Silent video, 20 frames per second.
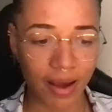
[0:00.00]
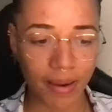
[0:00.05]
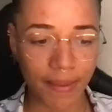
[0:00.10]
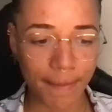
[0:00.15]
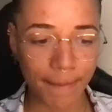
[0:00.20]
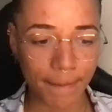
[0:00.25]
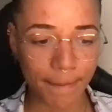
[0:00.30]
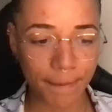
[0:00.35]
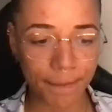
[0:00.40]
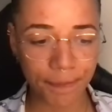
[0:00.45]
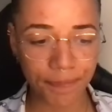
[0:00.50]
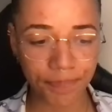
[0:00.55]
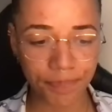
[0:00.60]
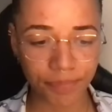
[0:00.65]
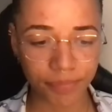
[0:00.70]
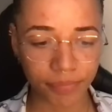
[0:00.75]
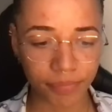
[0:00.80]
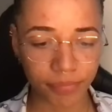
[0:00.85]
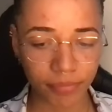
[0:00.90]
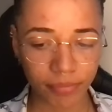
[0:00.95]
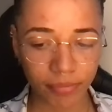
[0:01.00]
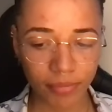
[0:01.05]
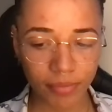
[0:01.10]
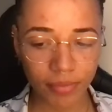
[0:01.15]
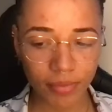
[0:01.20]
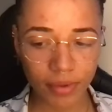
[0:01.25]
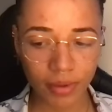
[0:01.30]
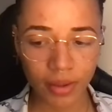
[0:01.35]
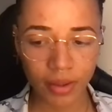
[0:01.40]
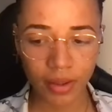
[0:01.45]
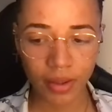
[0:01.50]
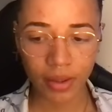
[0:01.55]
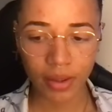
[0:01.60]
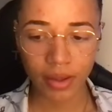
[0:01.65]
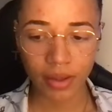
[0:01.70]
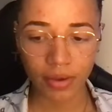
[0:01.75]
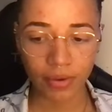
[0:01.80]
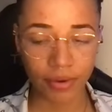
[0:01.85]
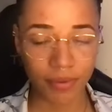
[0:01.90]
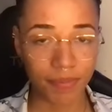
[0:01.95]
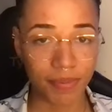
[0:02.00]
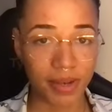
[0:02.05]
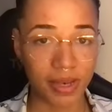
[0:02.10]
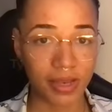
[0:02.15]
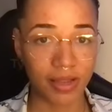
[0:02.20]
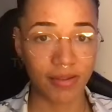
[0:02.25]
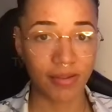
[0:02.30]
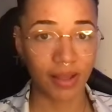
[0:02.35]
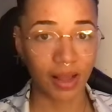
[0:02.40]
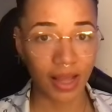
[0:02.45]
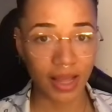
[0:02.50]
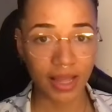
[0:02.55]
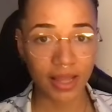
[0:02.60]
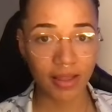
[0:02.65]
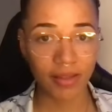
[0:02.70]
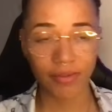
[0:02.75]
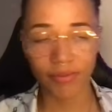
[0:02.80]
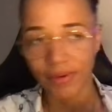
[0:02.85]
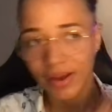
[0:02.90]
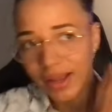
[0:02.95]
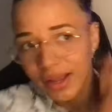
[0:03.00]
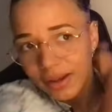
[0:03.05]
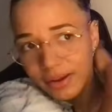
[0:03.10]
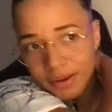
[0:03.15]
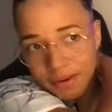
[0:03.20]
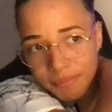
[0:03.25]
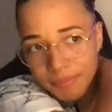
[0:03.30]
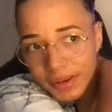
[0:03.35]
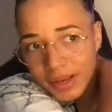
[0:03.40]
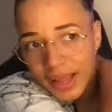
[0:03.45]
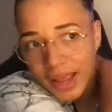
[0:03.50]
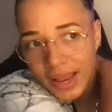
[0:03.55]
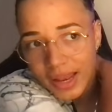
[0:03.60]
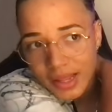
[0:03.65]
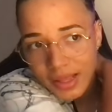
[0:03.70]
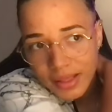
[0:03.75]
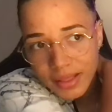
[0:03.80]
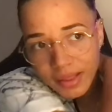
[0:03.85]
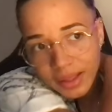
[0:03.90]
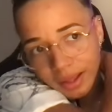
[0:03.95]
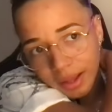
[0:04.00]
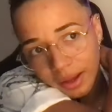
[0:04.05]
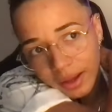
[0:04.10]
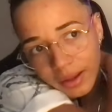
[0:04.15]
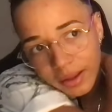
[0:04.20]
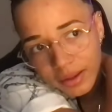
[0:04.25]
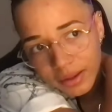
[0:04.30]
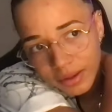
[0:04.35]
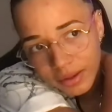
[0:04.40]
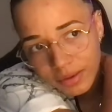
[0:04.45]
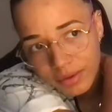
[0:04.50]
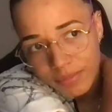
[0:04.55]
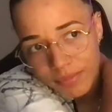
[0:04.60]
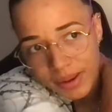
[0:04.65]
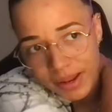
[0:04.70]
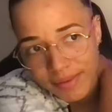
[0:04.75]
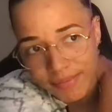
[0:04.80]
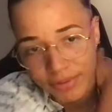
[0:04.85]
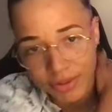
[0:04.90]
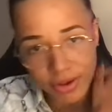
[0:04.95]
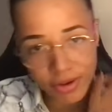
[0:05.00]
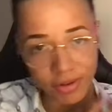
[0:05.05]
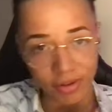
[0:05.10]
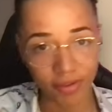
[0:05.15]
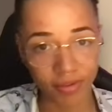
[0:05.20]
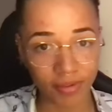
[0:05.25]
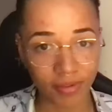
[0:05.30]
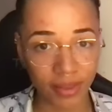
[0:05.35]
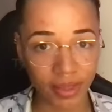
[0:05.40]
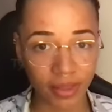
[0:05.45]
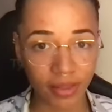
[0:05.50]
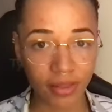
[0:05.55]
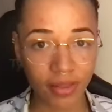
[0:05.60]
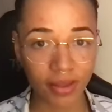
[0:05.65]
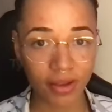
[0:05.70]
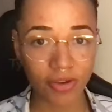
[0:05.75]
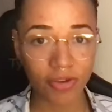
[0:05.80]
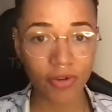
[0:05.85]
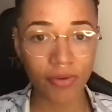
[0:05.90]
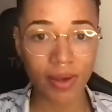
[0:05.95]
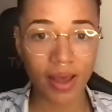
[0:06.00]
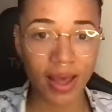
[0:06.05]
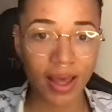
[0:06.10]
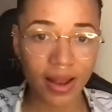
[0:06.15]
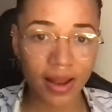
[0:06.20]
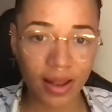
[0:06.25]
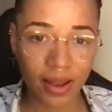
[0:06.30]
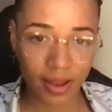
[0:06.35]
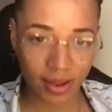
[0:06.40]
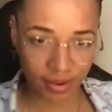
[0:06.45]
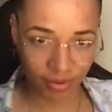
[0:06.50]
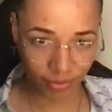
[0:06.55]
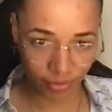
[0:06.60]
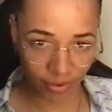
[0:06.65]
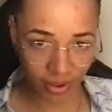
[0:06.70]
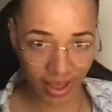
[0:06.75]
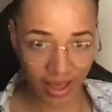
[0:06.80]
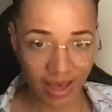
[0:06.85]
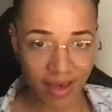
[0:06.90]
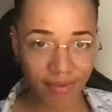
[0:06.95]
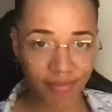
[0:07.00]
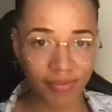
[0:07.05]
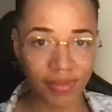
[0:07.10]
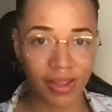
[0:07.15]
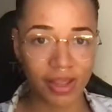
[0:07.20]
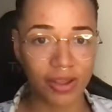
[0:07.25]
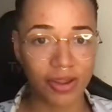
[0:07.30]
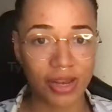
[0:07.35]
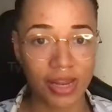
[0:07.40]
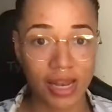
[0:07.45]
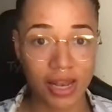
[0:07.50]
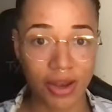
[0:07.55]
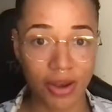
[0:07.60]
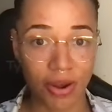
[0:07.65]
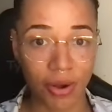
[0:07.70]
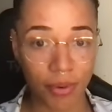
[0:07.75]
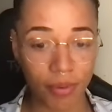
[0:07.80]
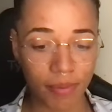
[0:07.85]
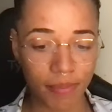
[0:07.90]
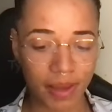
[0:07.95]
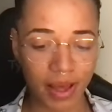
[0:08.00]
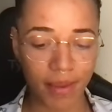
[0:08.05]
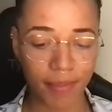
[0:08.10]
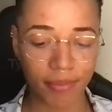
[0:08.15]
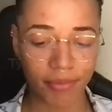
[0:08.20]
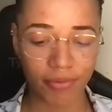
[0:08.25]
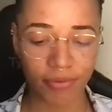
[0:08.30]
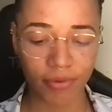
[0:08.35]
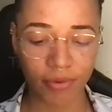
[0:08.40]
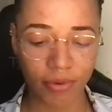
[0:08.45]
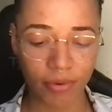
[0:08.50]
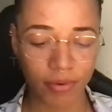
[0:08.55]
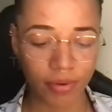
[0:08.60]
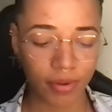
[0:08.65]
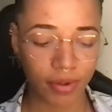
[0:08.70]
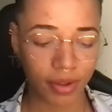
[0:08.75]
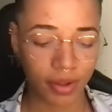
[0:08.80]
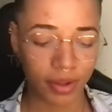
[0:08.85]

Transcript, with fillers: um, could have been desires, right? It could have been anything. You may have learned a skill that you had or have that you didn't know about before,